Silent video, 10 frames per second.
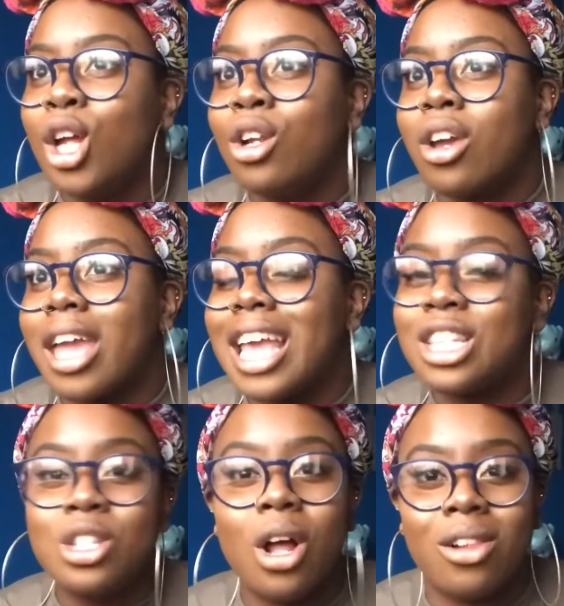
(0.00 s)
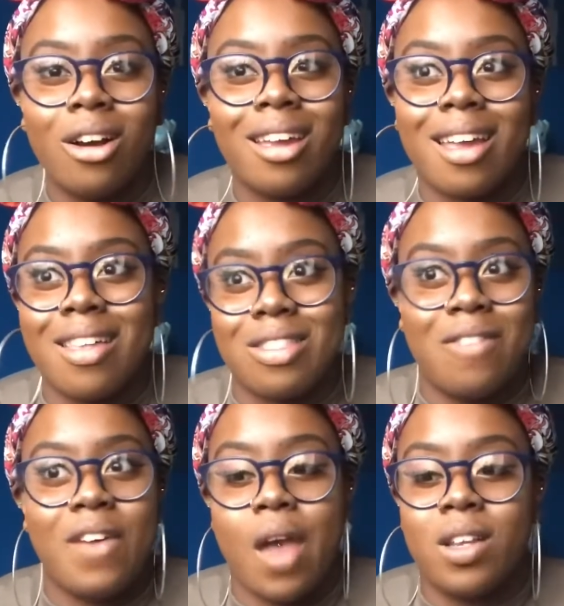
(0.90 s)
like, it's not like the
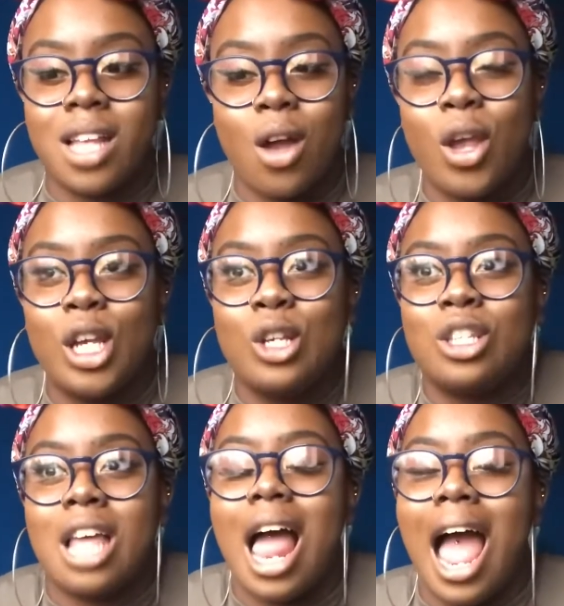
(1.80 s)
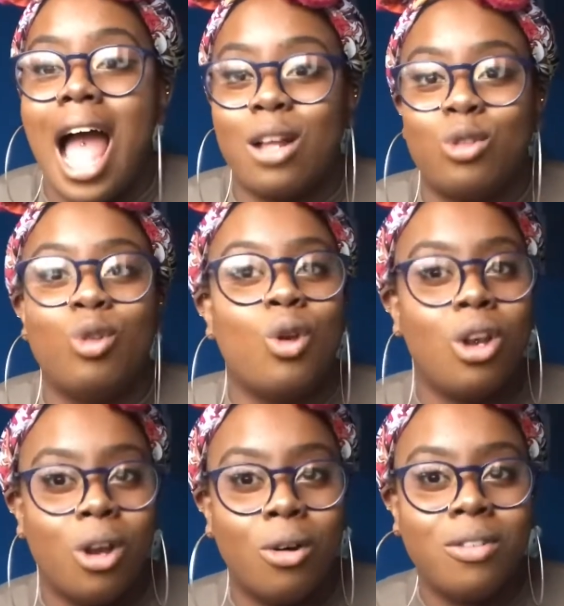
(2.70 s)
fairy tale, it's just actual
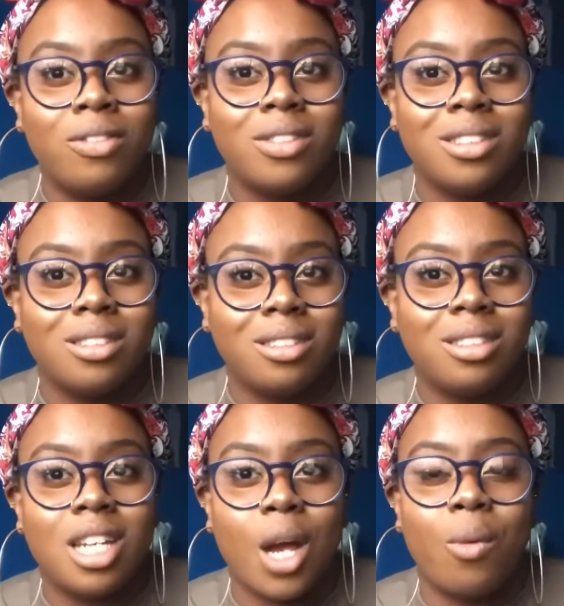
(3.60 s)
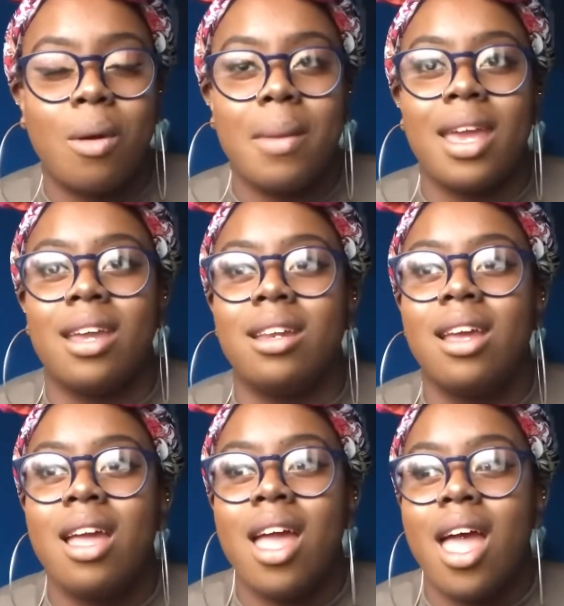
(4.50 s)
love, do you know what I mean?
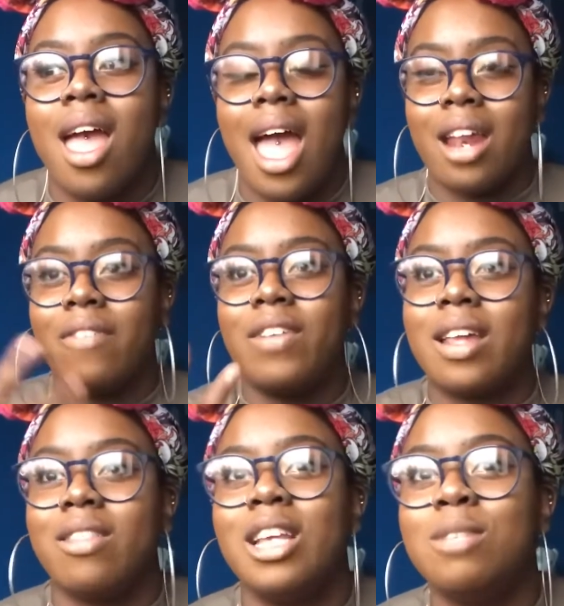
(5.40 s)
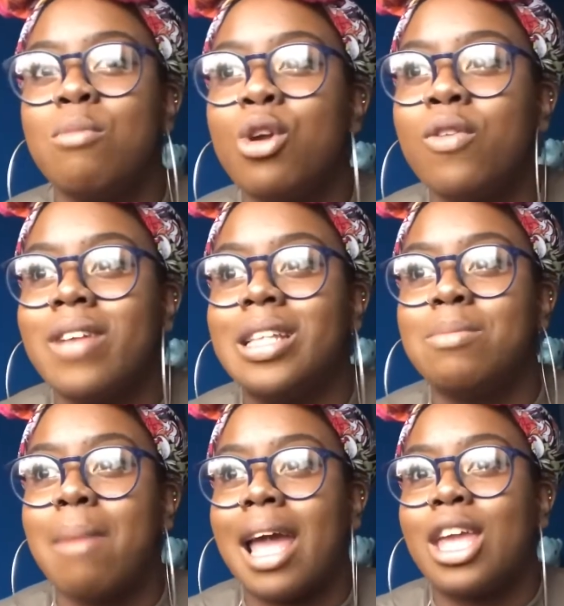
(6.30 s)
And I think these movies
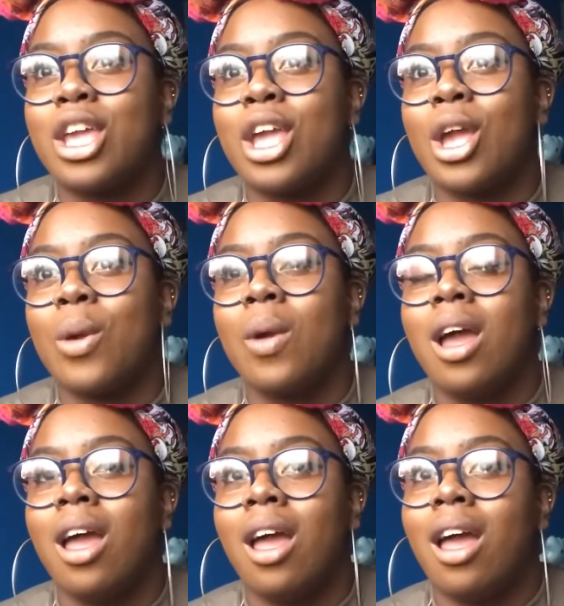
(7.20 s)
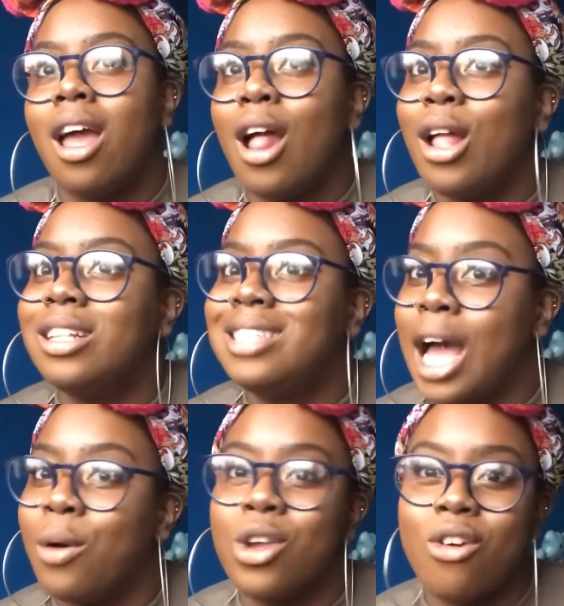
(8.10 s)
make you
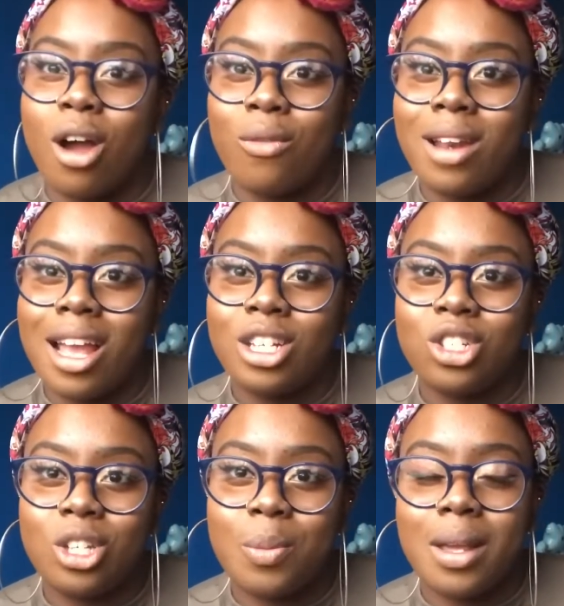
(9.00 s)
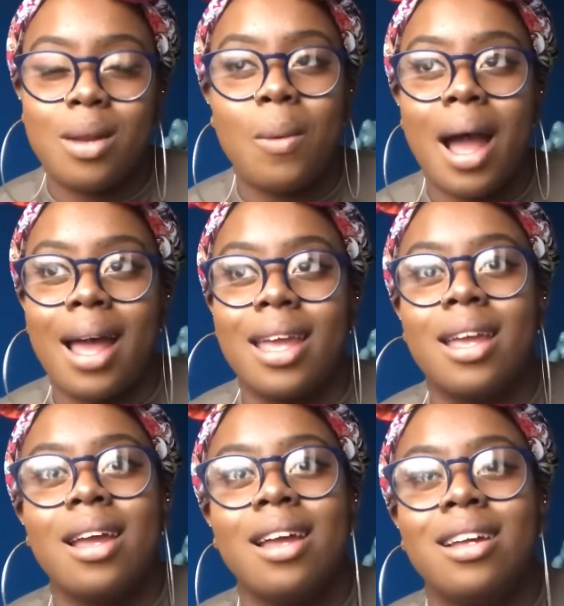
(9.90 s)
doubt your own relationship in a way,